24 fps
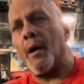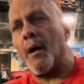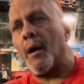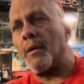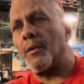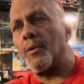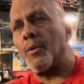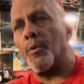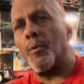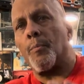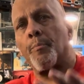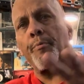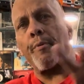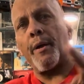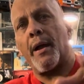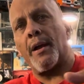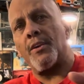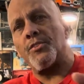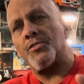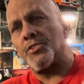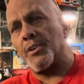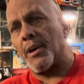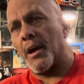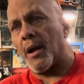you'll
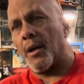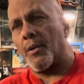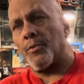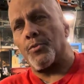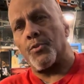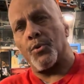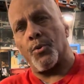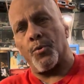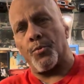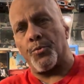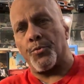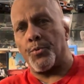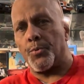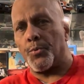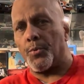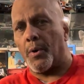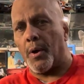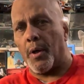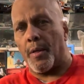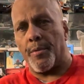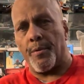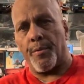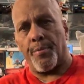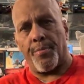branch out and you'll do
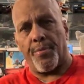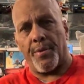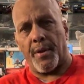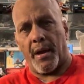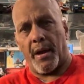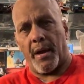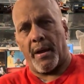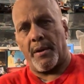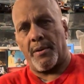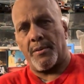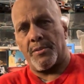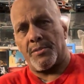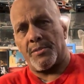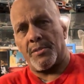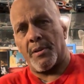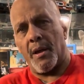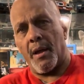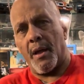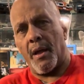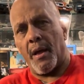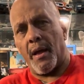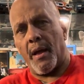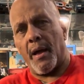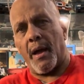other things,
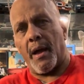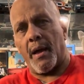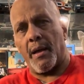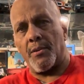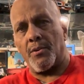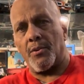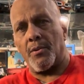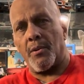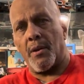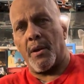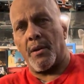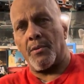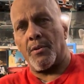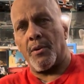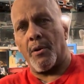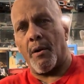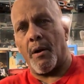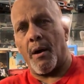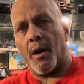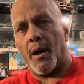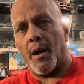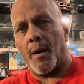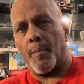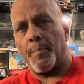and your
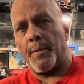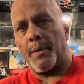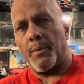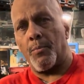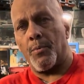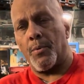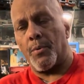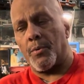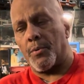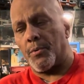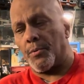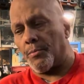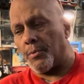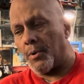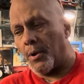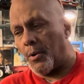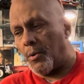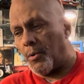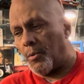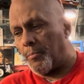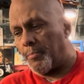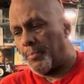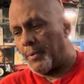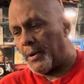hobby will
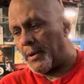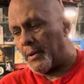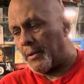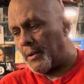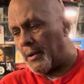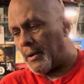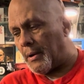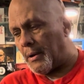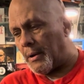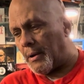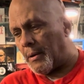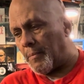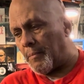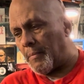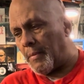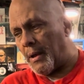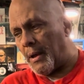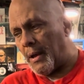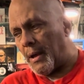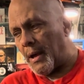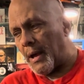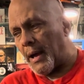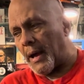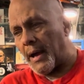grow. But
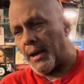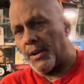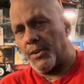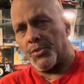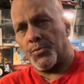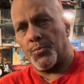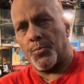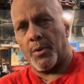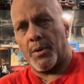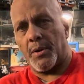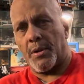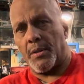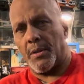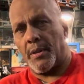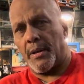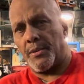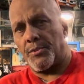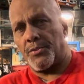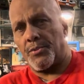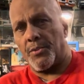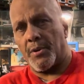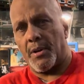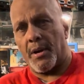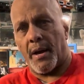I just wanted to
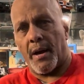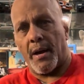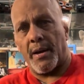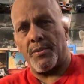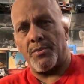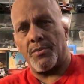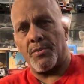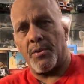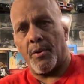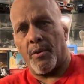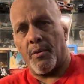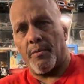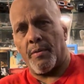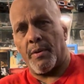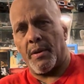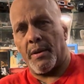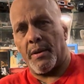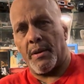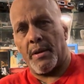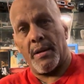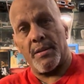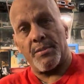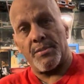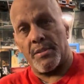let you guys know
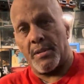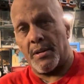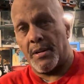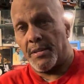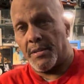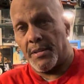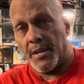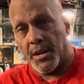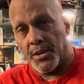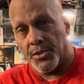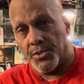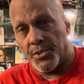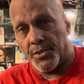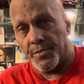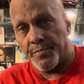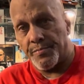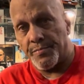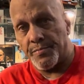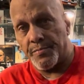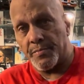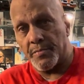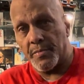it's an addiction,